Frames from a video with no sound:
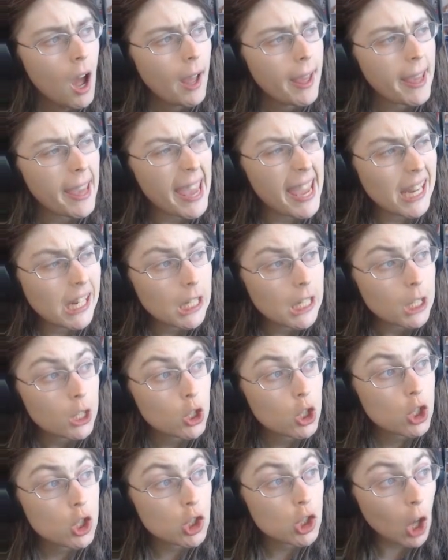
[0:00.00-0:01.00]
A
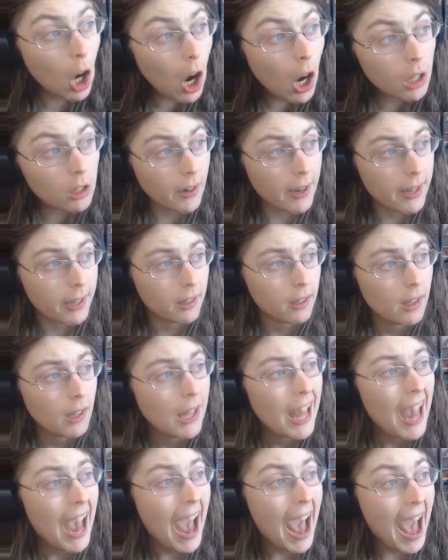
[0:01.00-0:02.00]
jarring
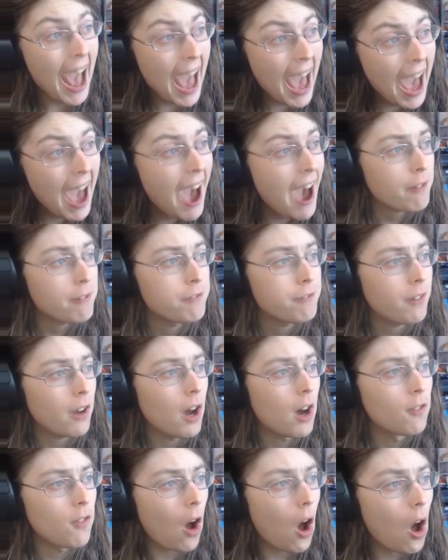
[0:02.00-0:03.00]
half
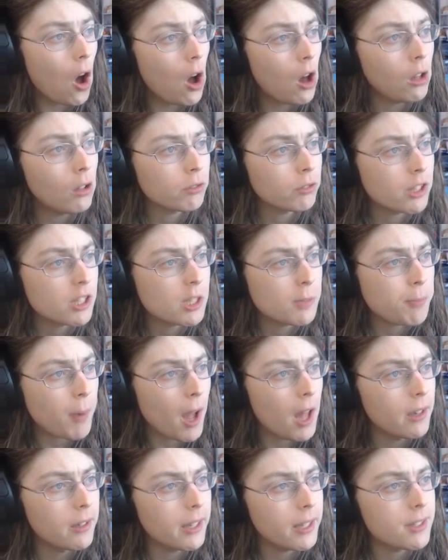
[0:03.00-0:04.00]
of all
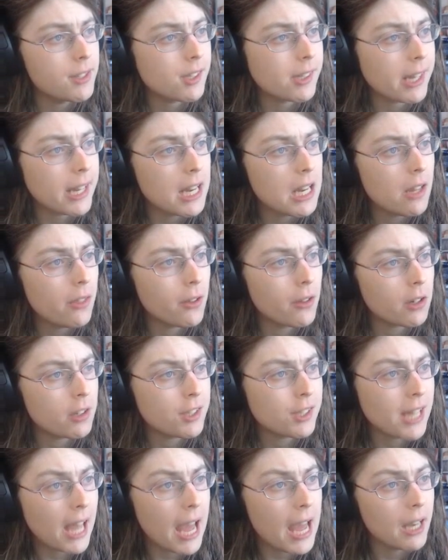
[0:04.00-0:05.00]
respondents either
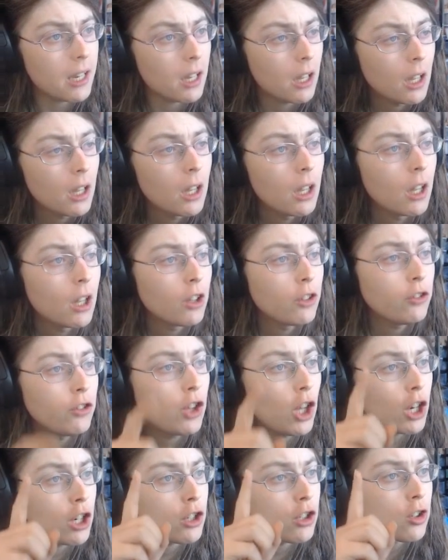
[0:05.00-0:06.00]
said,
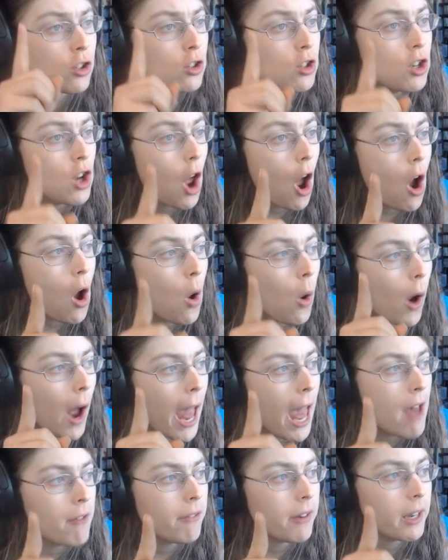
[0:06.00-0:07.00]
there's no
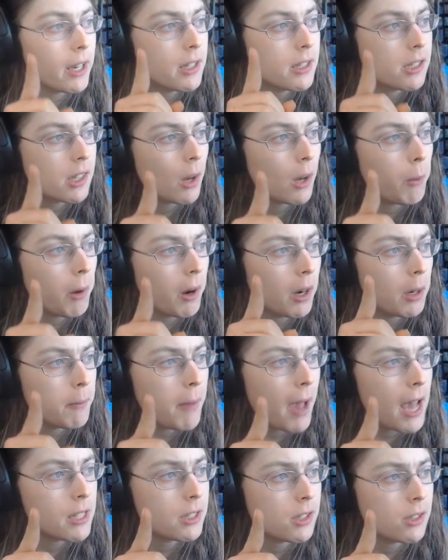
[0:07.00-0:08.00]
evidence that wearing
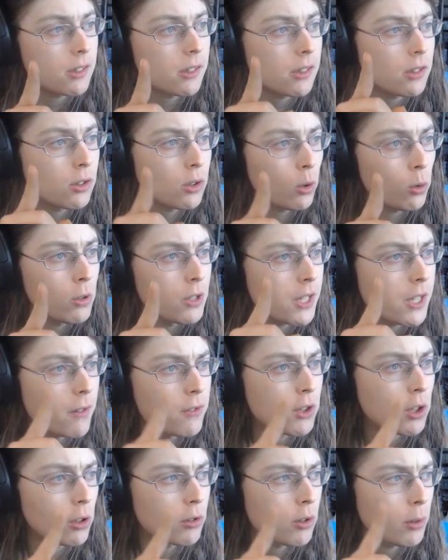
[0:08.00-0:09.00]
masks in schools
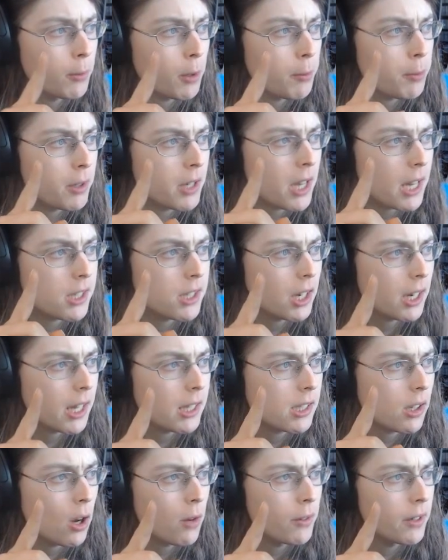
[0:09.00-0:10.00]
give children more protection
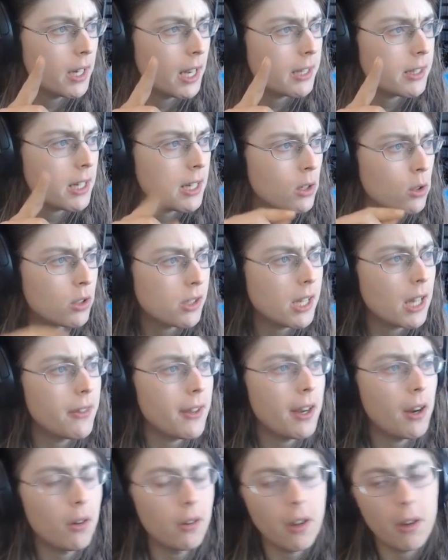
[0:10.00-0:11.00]
against COVID-19, or said
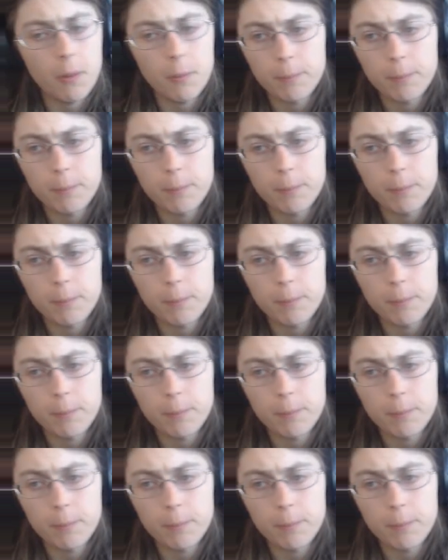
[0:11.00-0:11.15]
they don't know.